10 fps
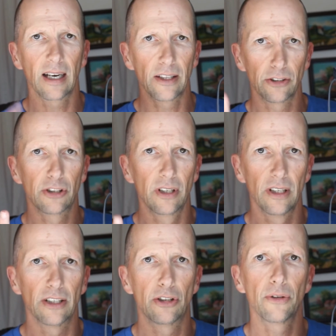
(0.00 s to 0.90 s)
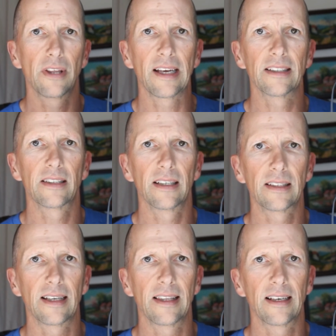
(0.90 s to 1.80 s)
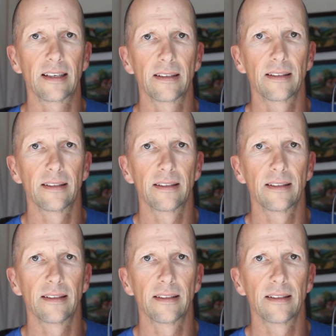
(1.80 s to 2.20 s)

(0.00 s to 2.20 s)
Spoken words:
there's the two things that I think